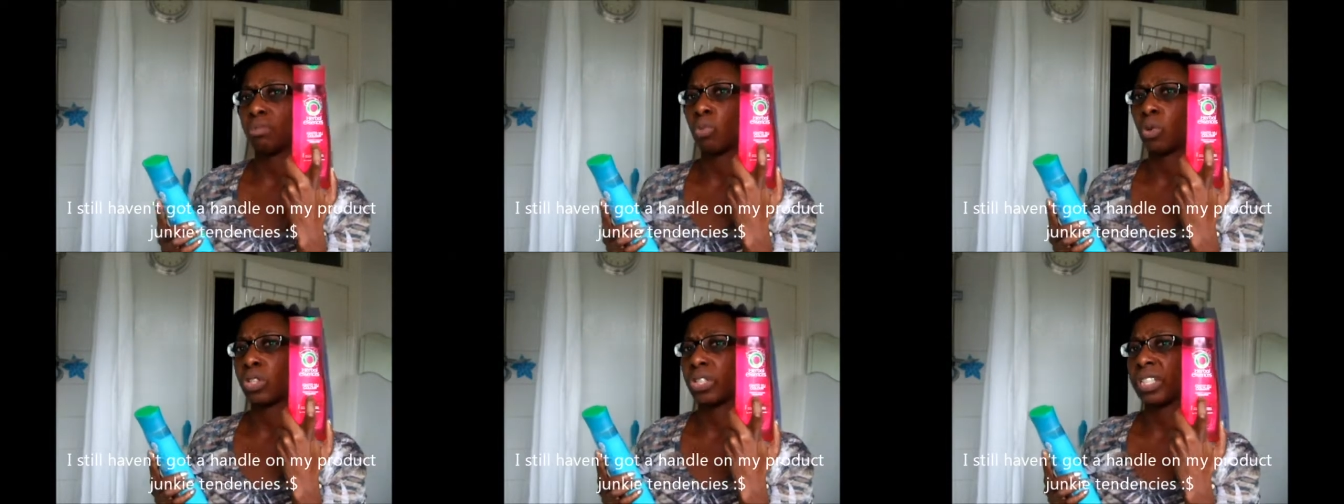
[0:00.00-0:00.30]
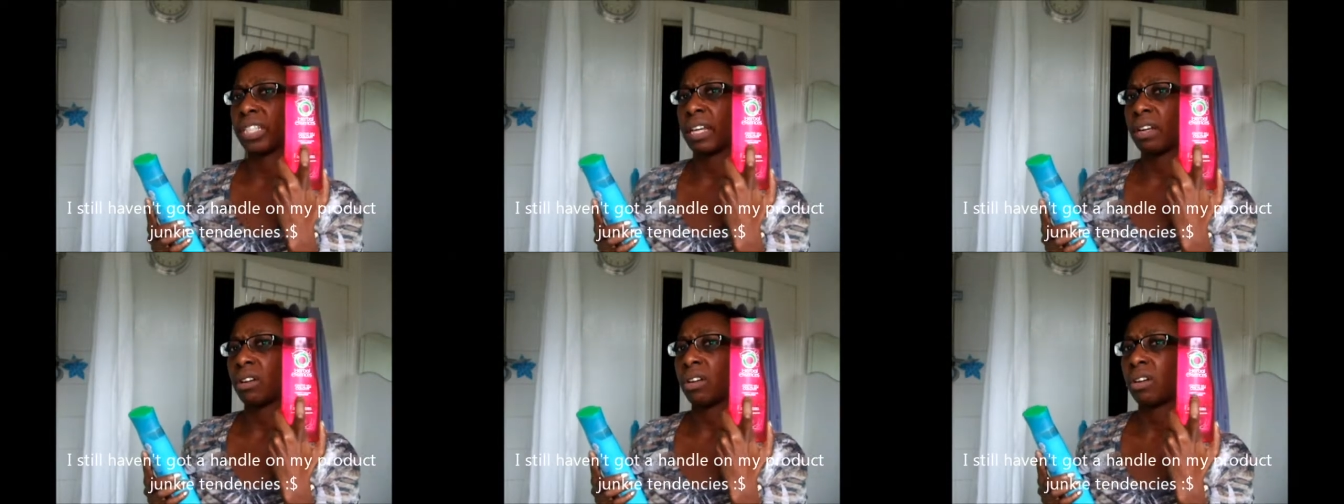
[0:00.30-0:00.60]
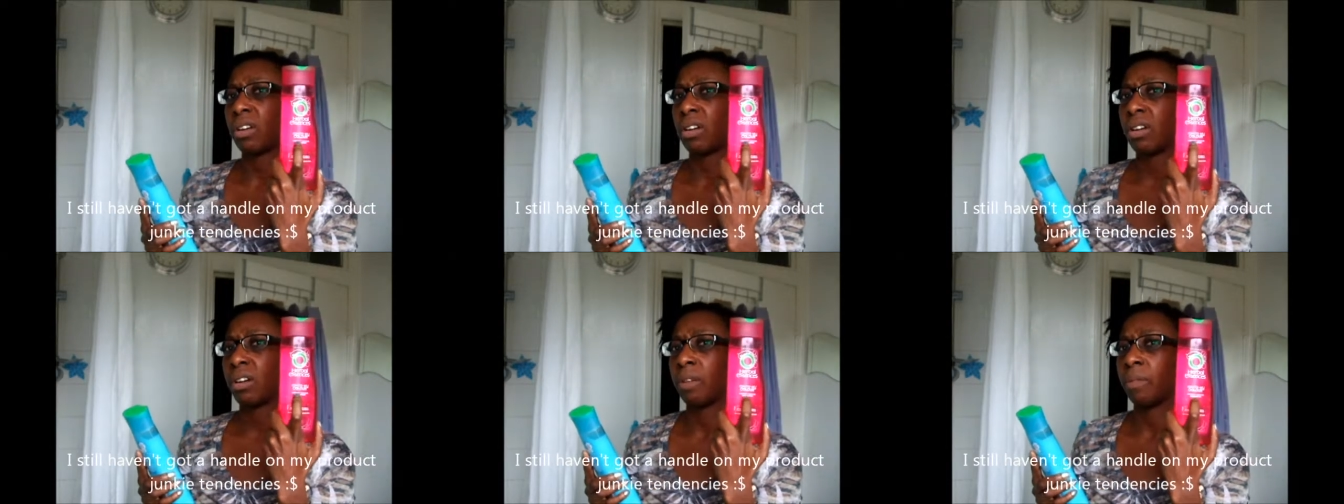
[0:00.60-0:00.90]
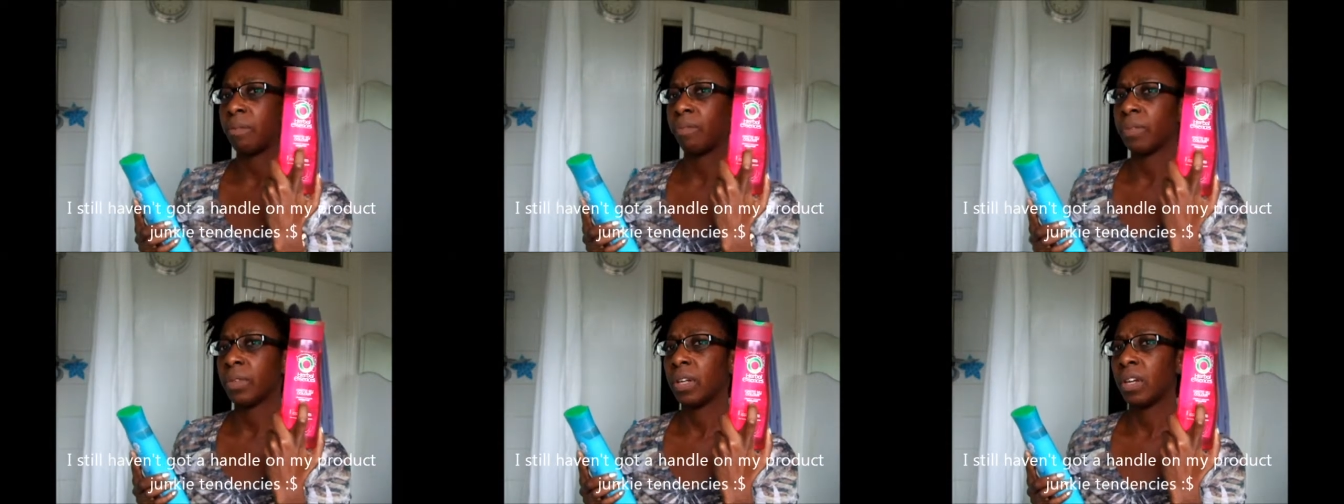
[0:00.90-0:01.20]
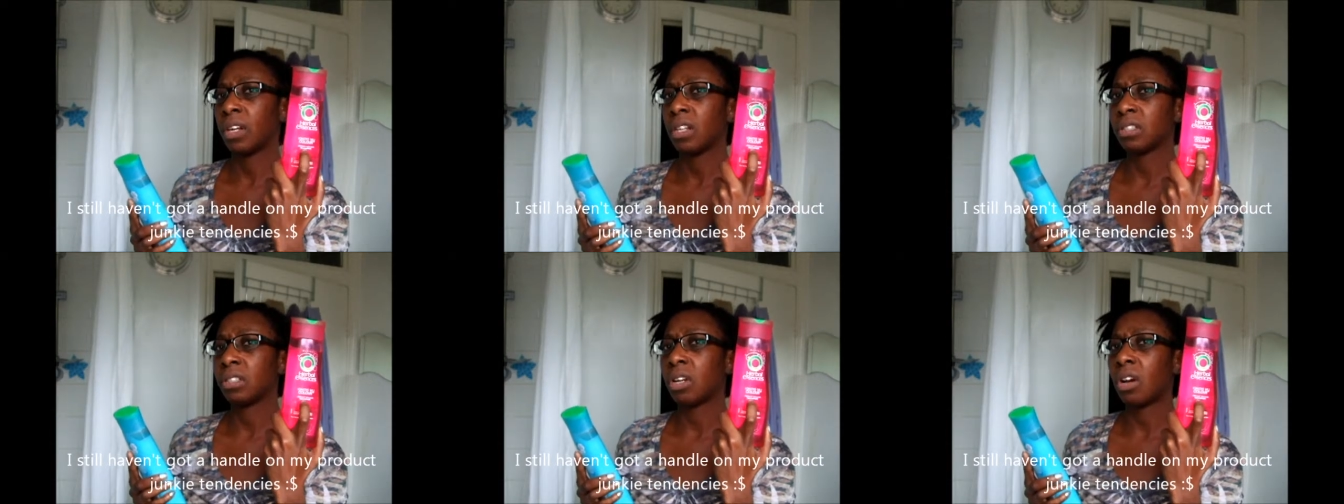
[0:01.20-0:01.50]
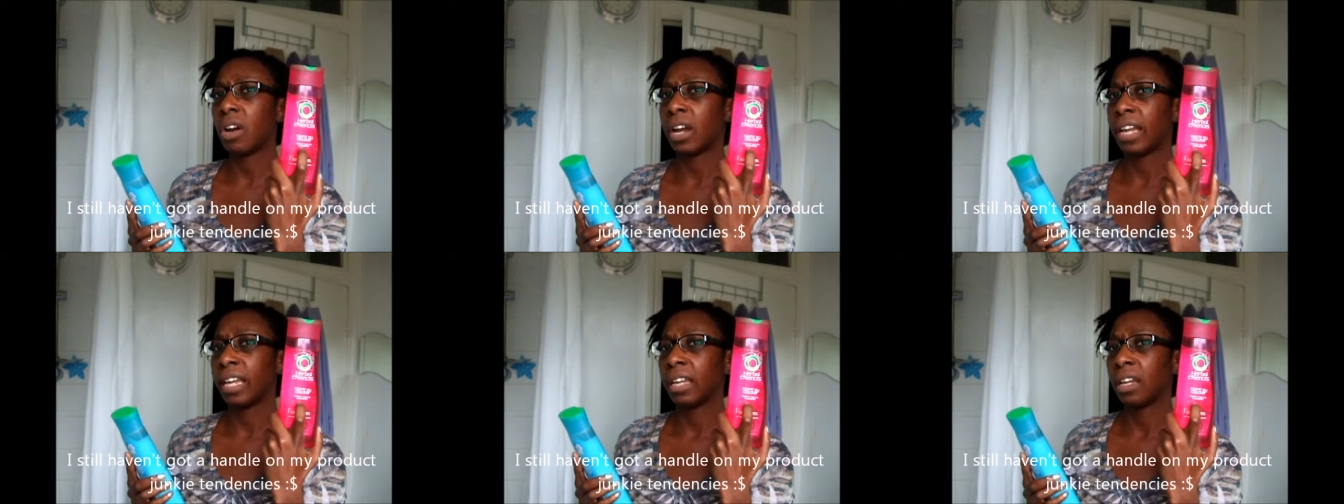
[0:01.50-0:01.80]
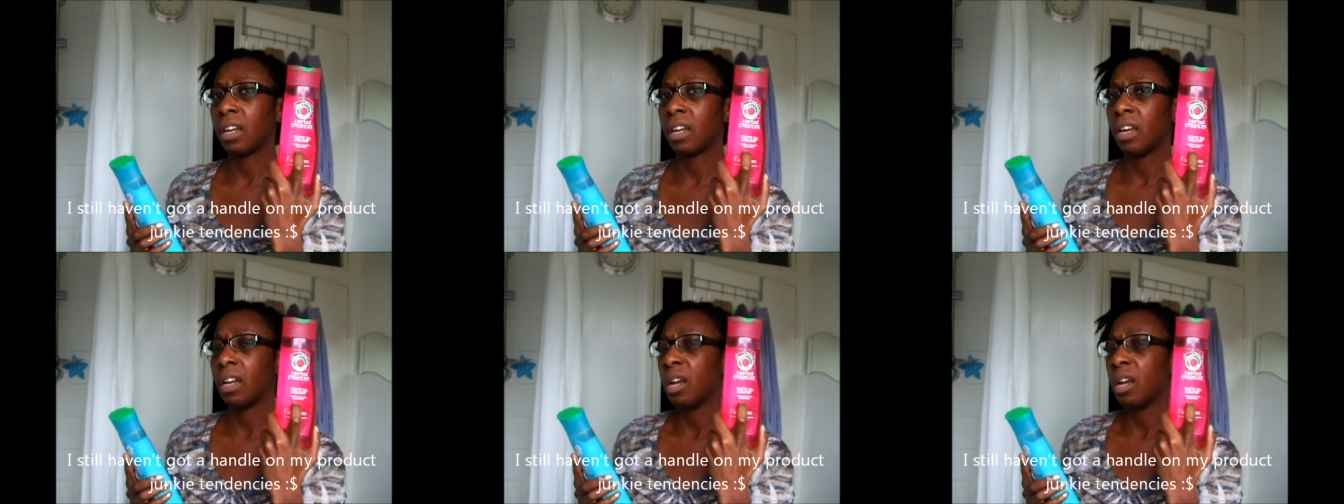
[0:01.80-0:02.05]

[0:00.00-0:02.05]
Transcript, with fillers: wash it out her her dye,